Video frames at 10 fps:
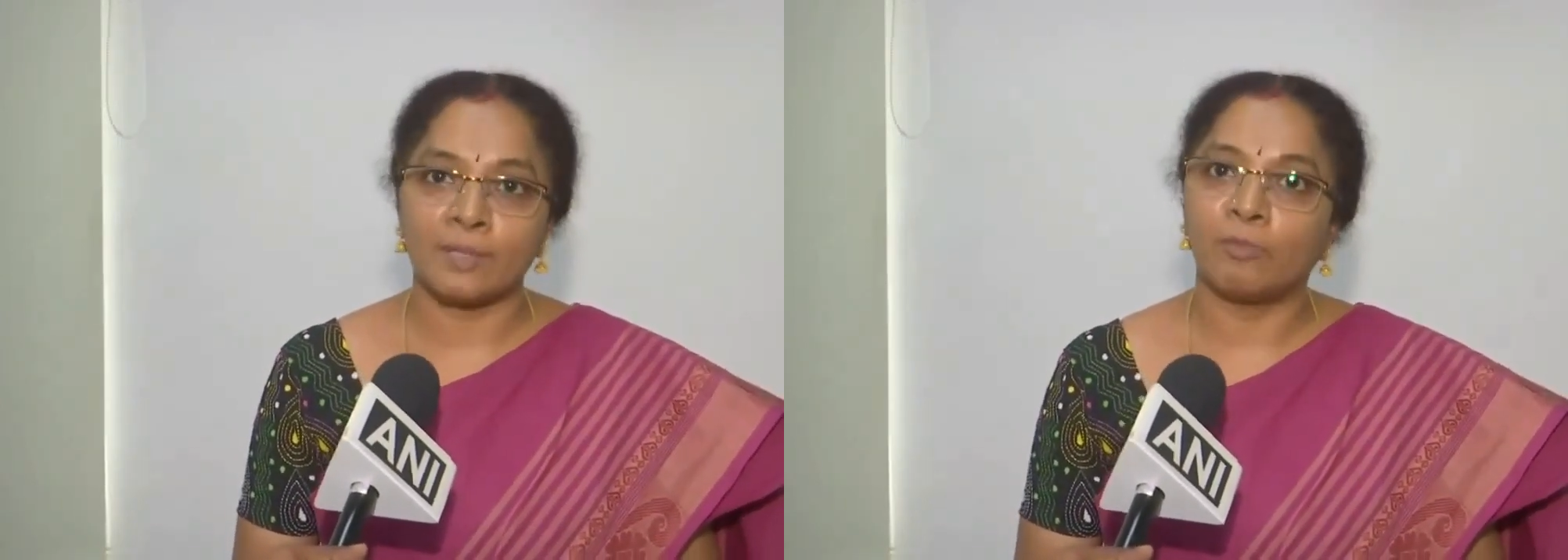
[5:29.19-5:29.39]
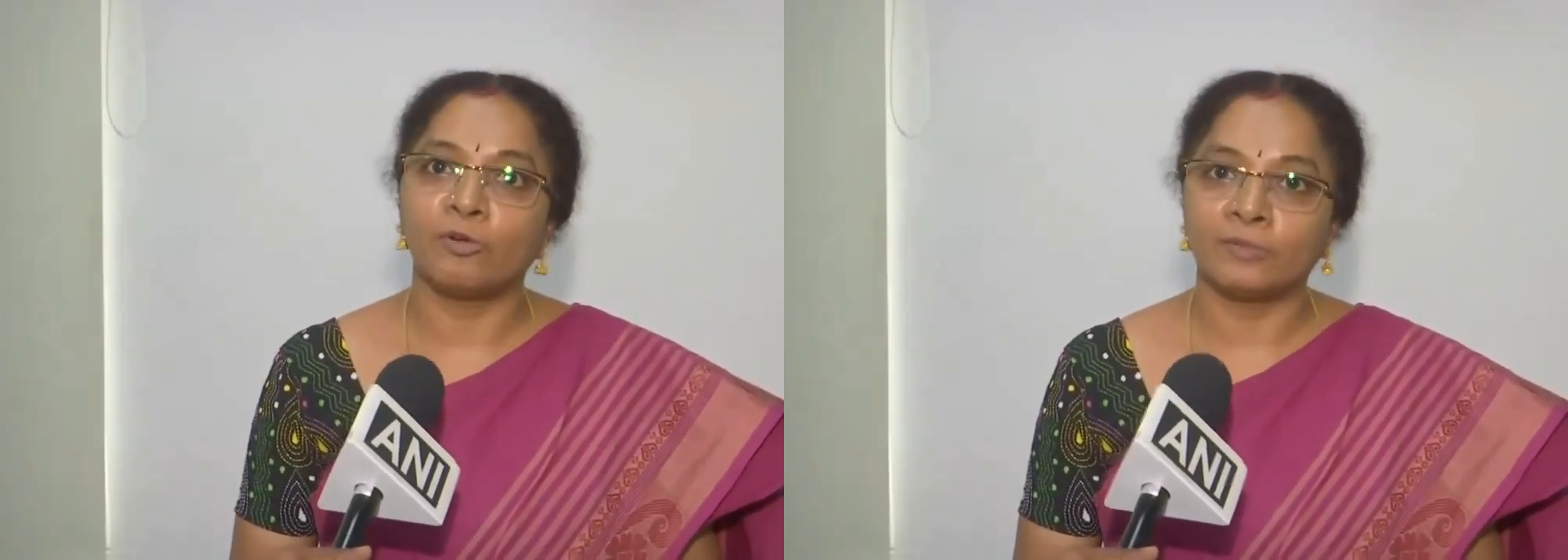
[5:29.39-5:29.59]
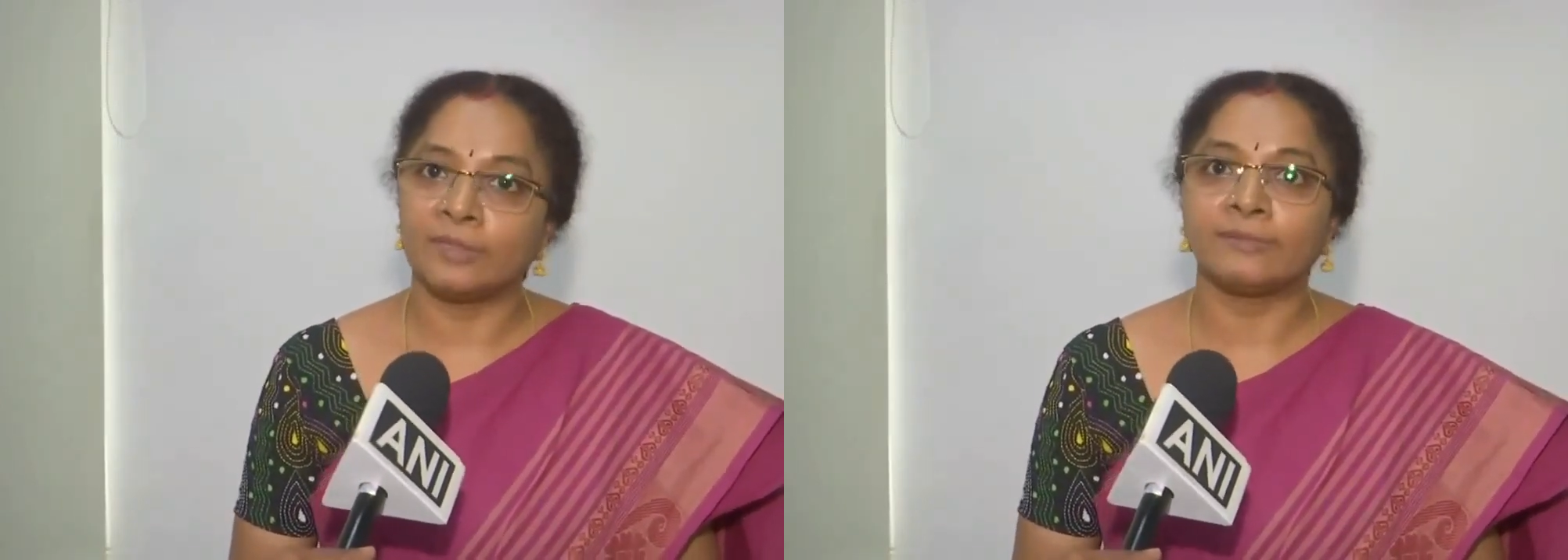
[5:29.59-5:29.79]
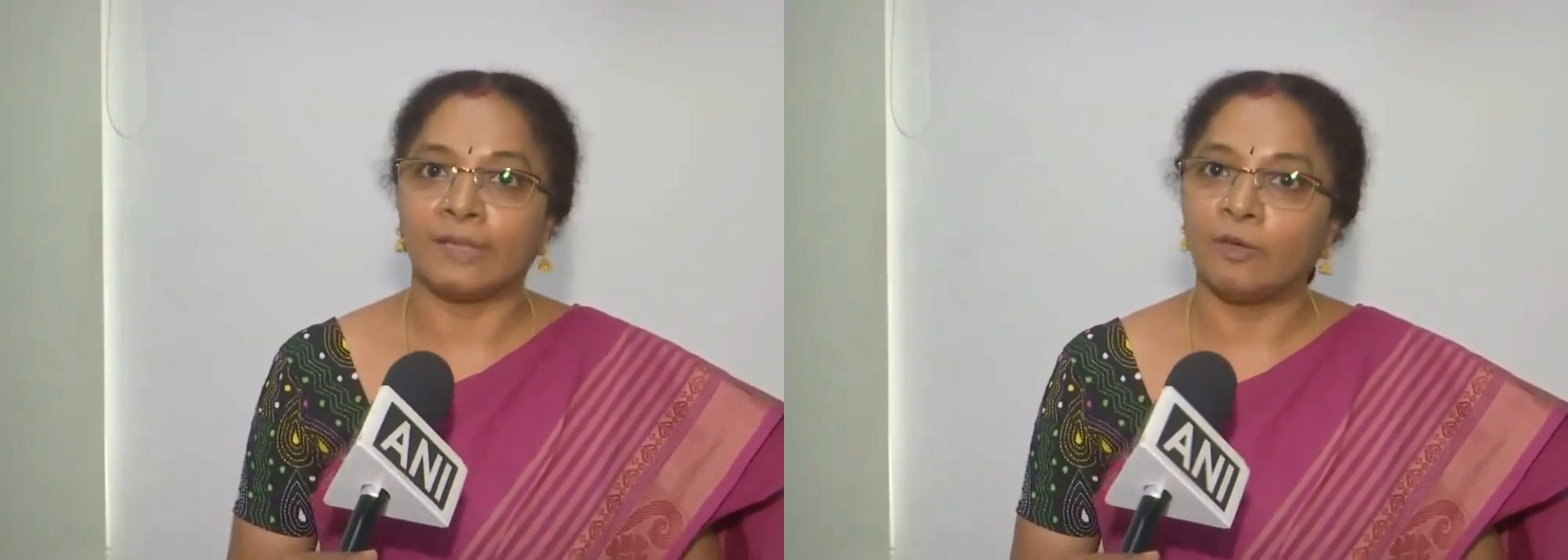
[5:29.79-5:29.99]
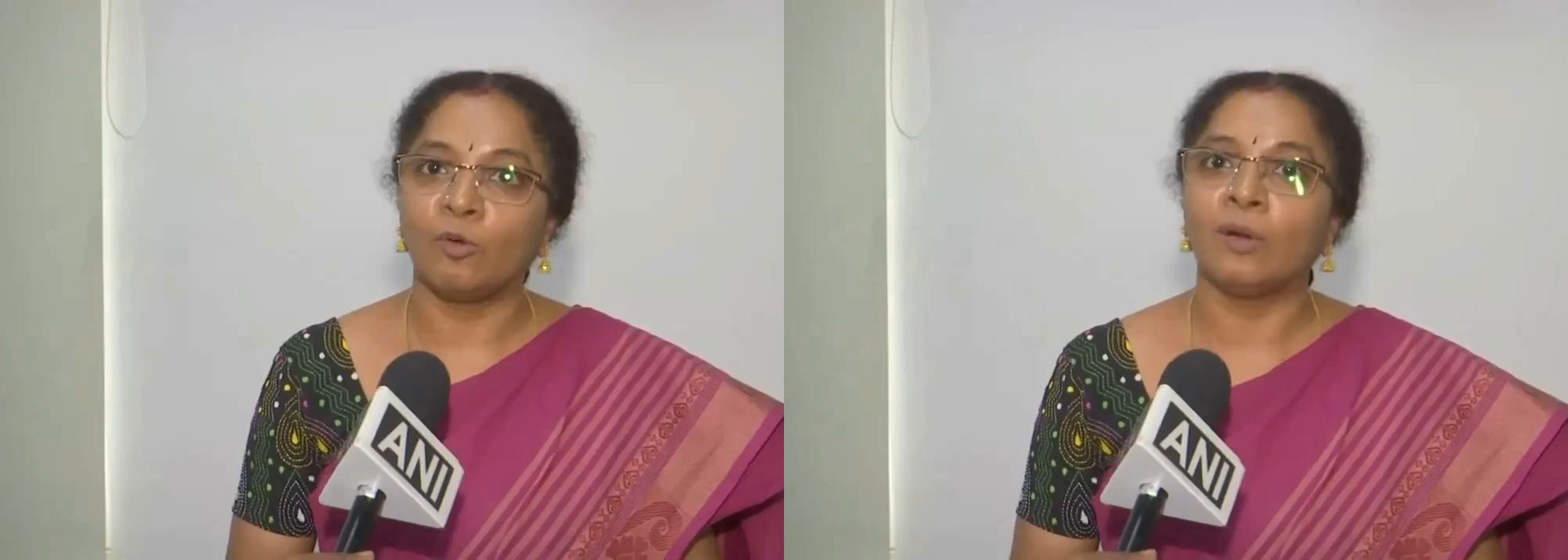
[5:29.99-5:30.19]
about the
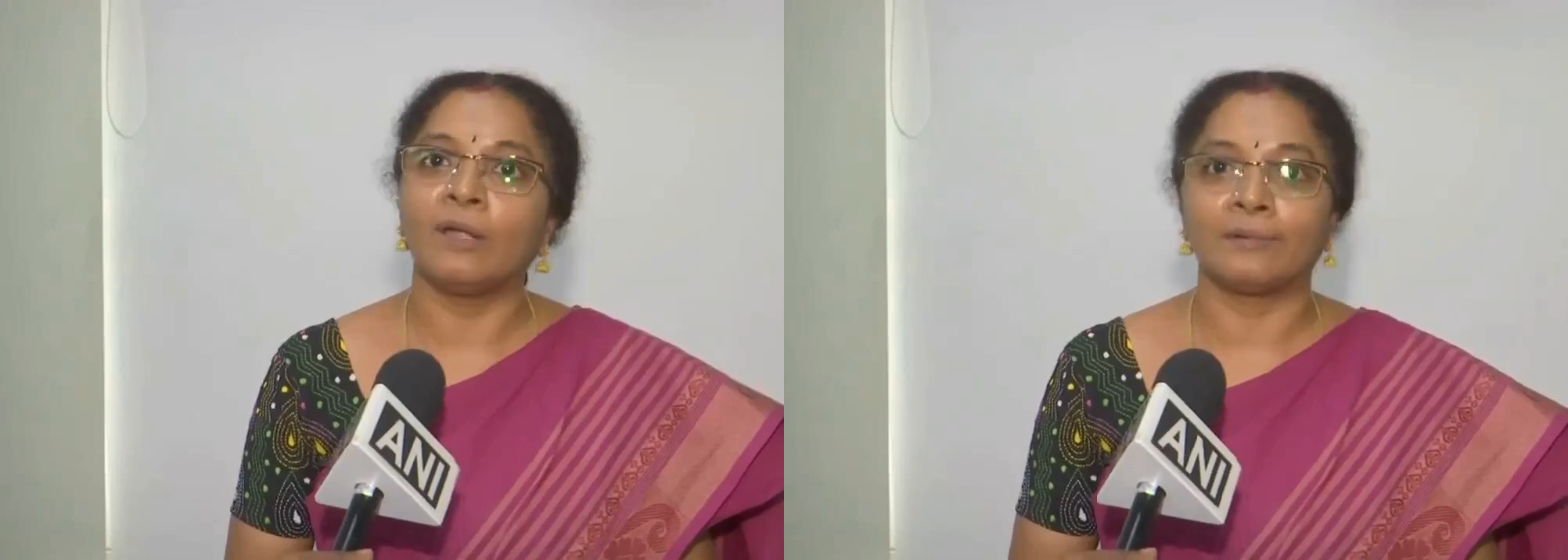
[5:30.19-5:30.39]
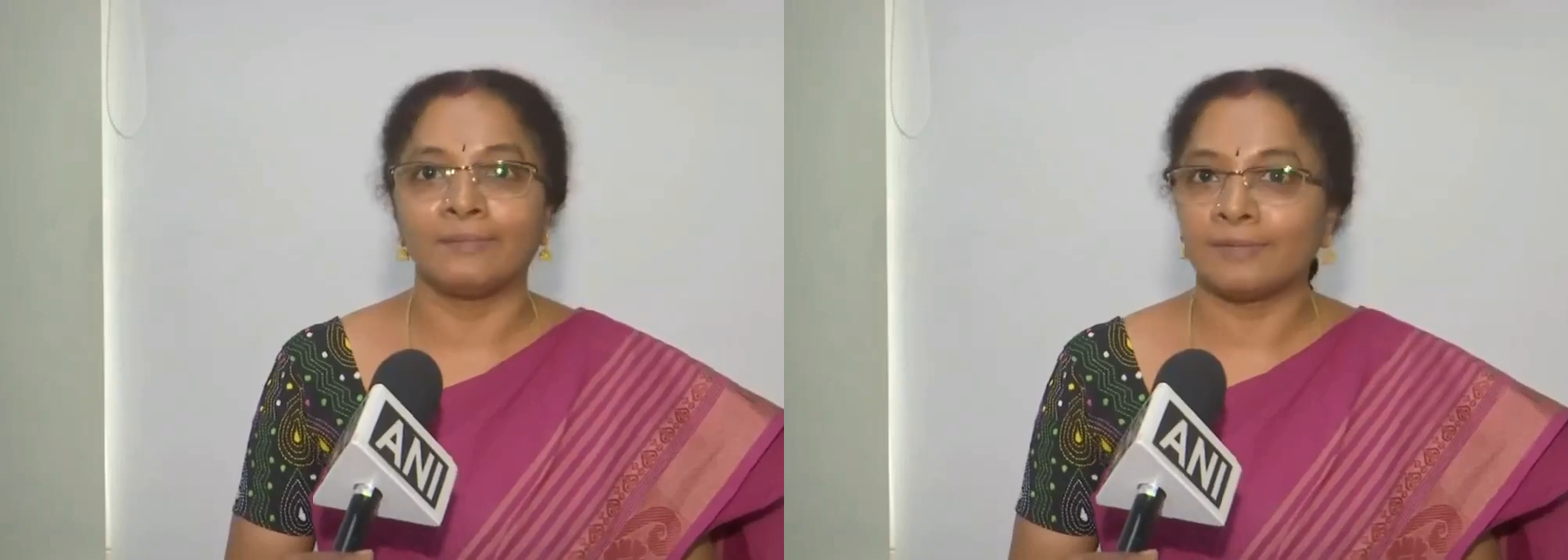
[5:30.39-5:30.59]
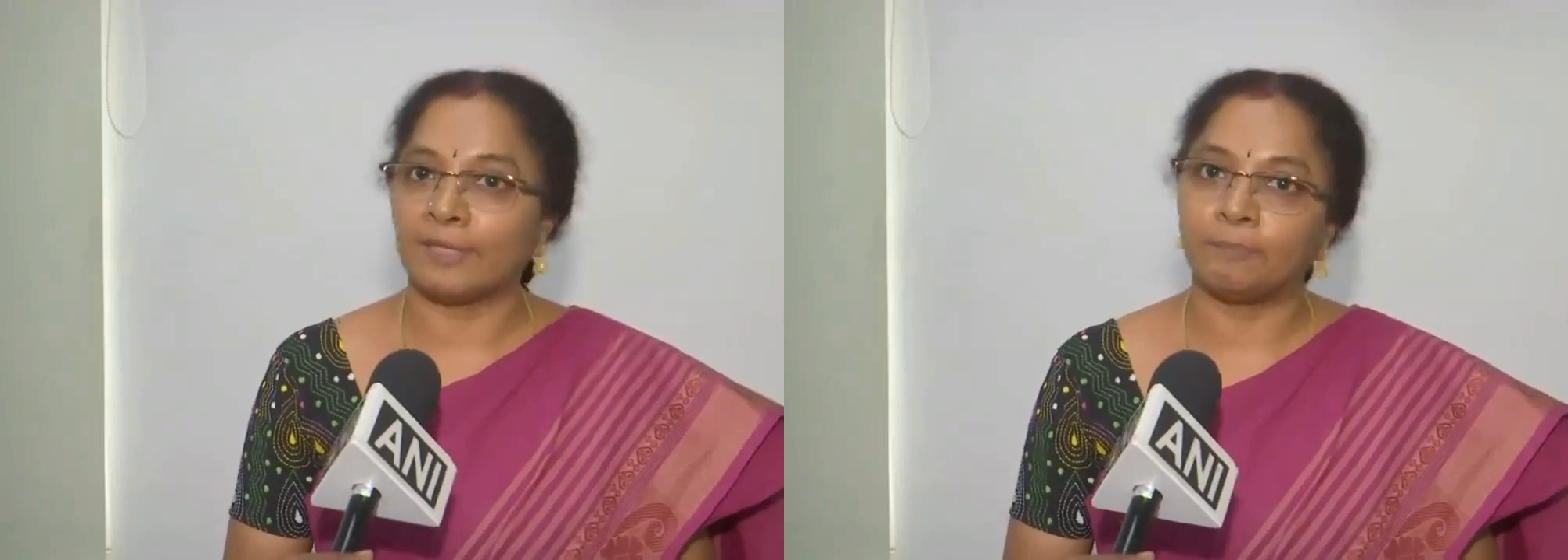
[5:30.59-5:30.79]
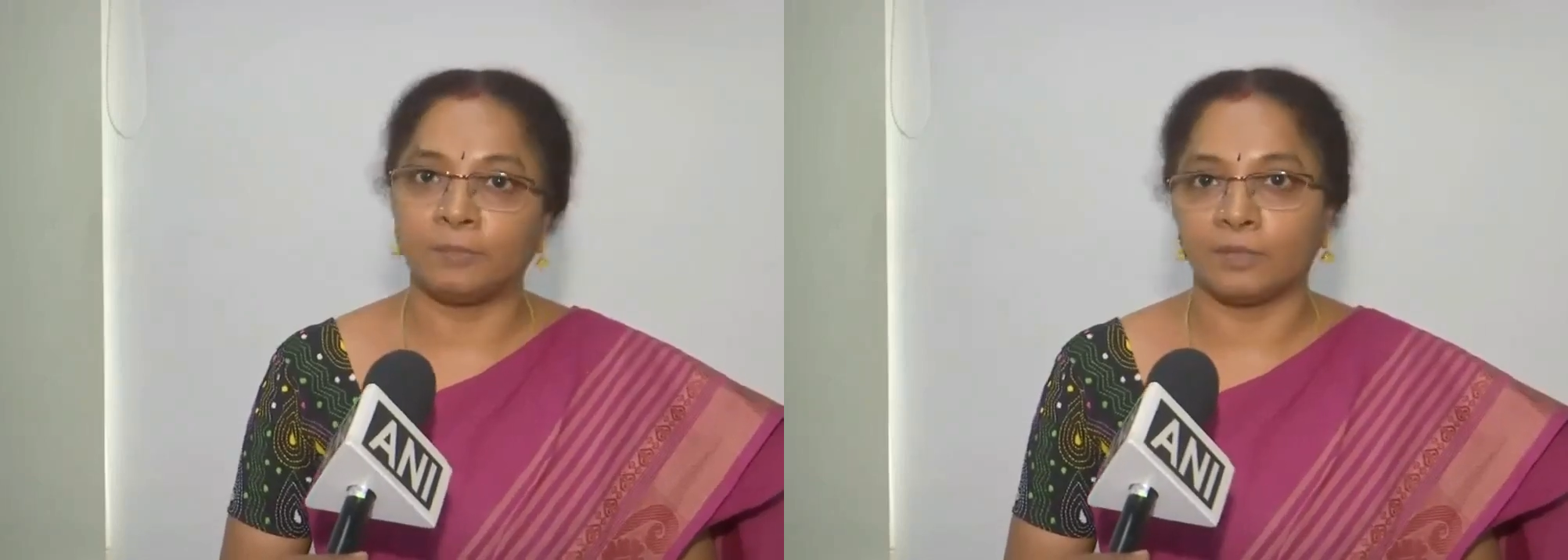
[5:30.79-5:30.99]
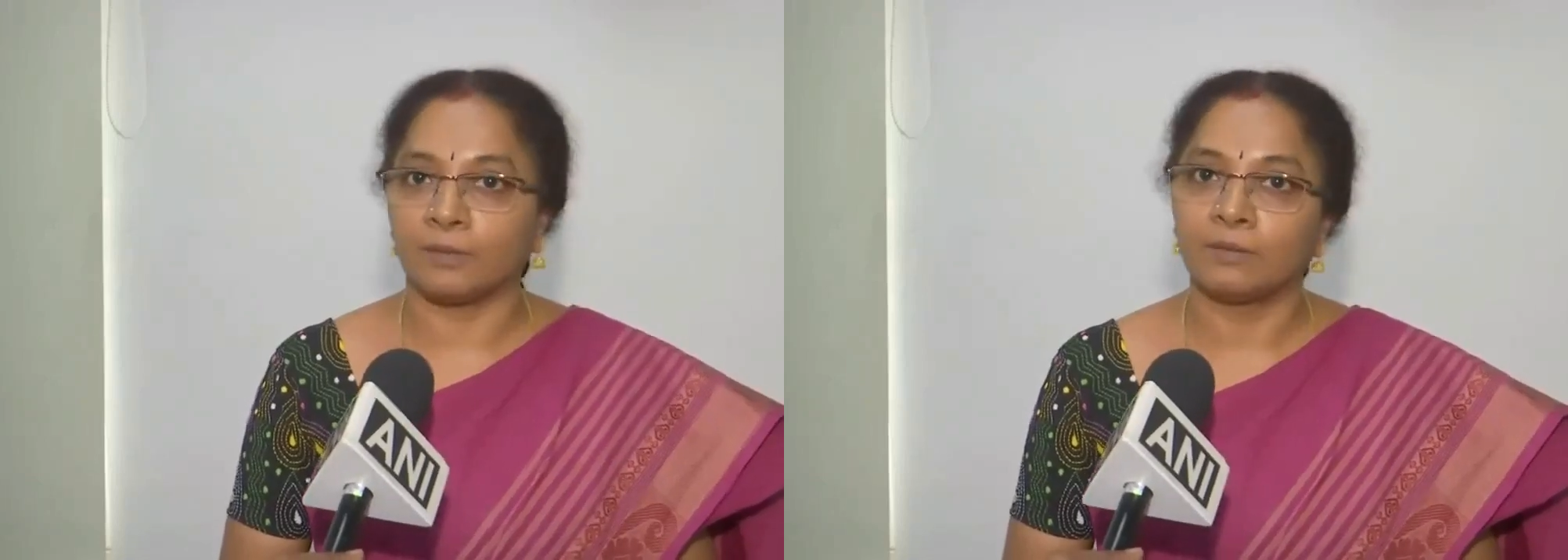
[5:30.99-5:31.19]
Sengol or the
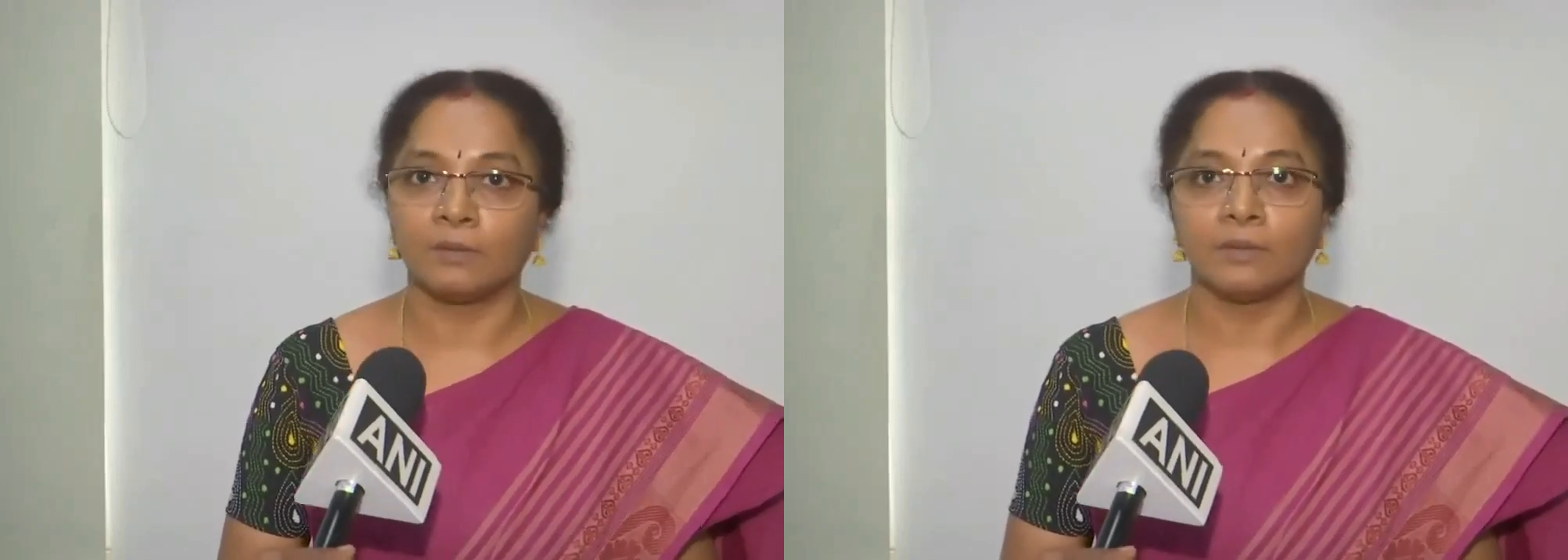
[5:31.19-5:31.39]
scepter.